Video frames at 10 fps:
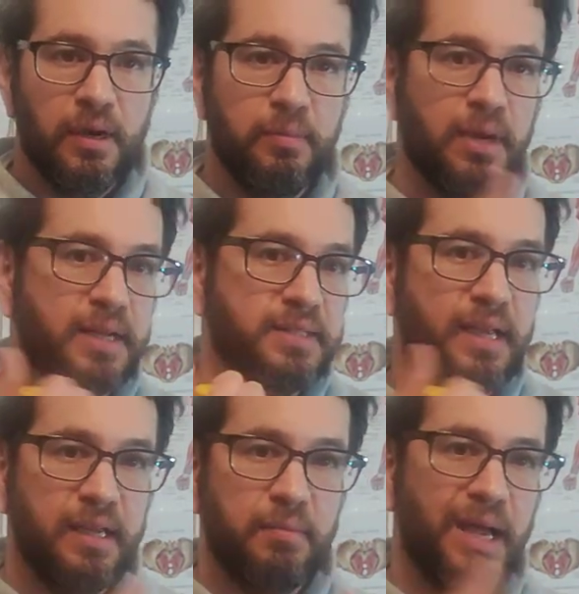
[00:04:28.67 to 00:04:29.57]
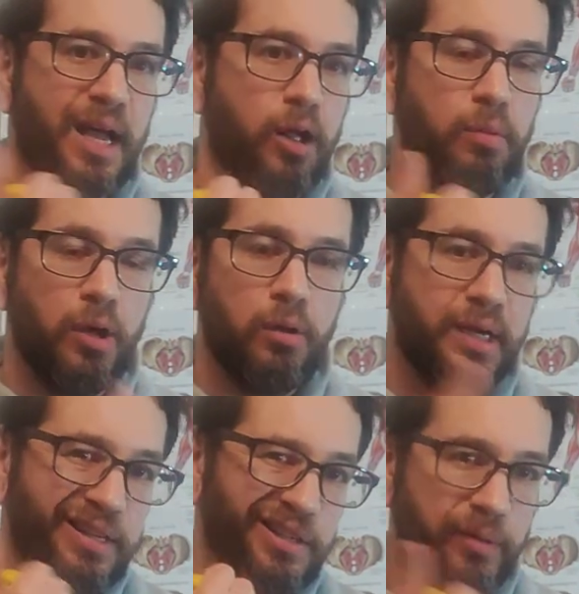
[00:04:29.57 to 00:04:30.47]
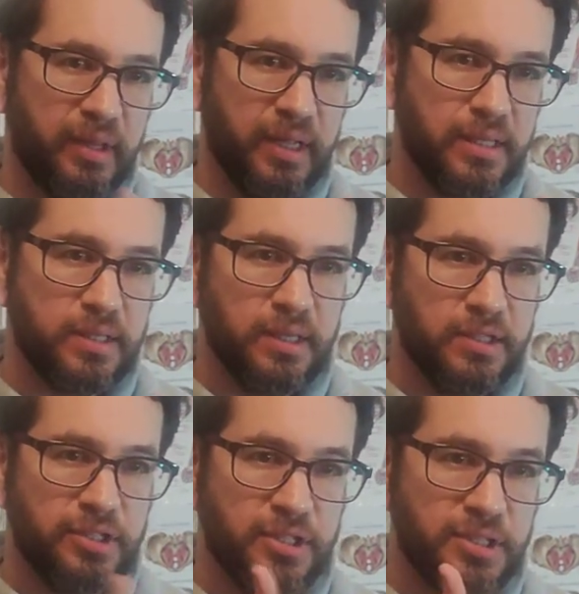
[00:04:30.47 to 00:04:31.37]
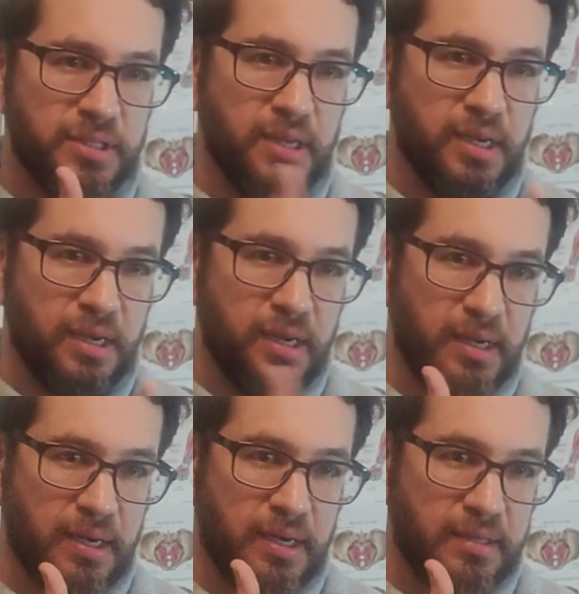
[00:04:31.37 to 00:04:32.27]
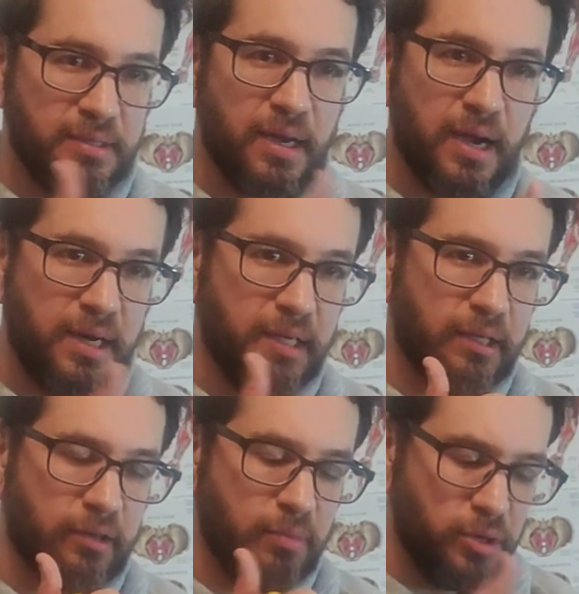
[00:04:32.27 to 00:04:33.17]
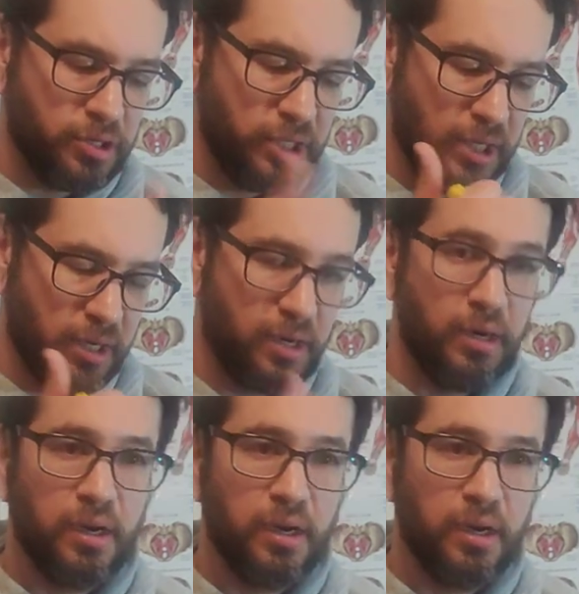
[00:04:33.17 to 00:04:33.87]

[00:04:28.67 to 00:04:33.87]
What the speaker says: I'm not taking my elbow and doing this. It's just tiny little motion here.